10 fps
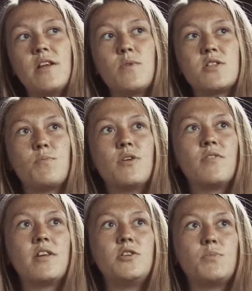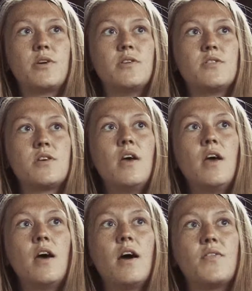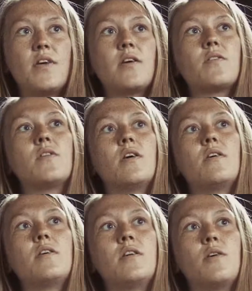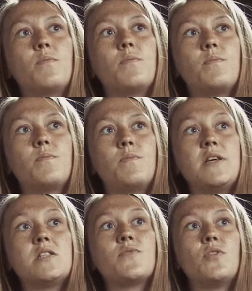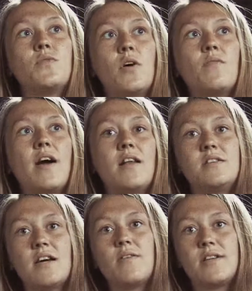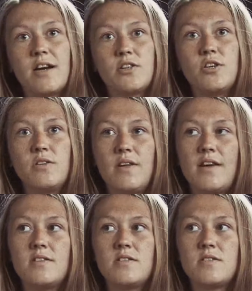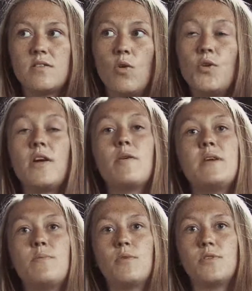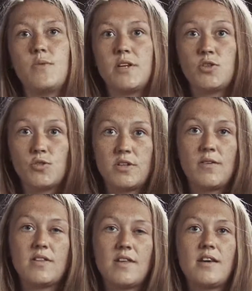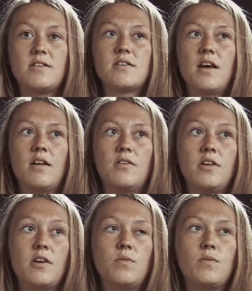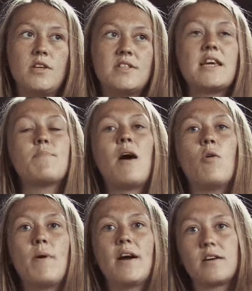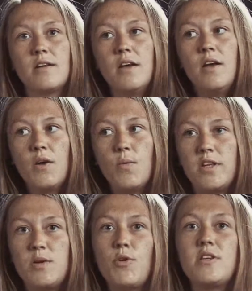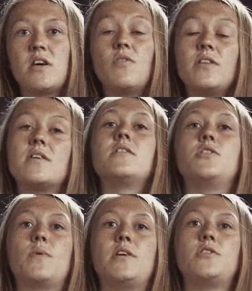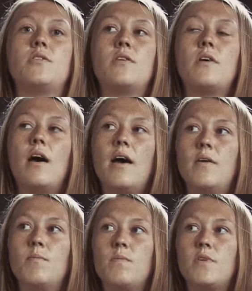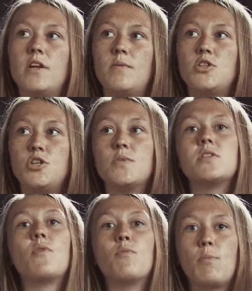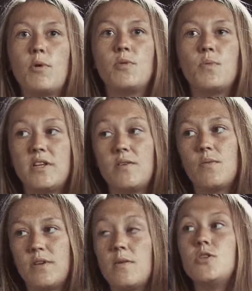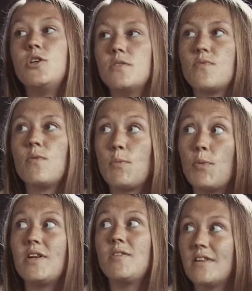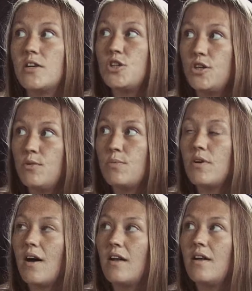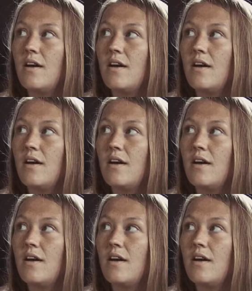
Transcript: a privilege, because I think that, you know, peaceful, non-violent direct action is ordinary people doing extraordinary things, and, you know, you take your power back when you put yourself in that situation. You know, it's you that's vulnerable when you're in that tube, and